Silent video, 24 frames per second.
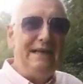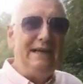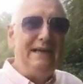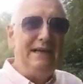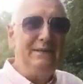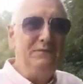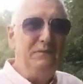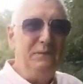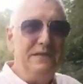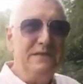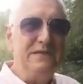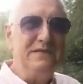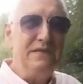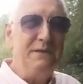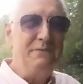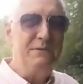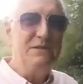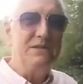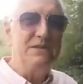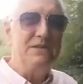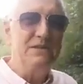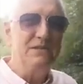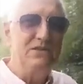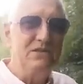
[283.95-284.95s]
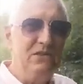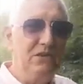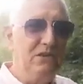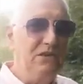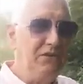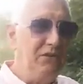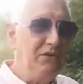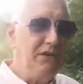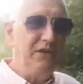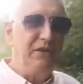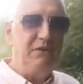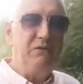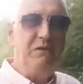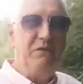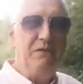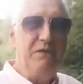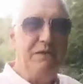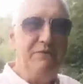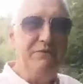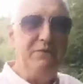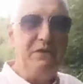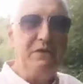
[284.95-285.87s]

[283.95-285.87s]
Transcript: And when someone says to you, you know, well,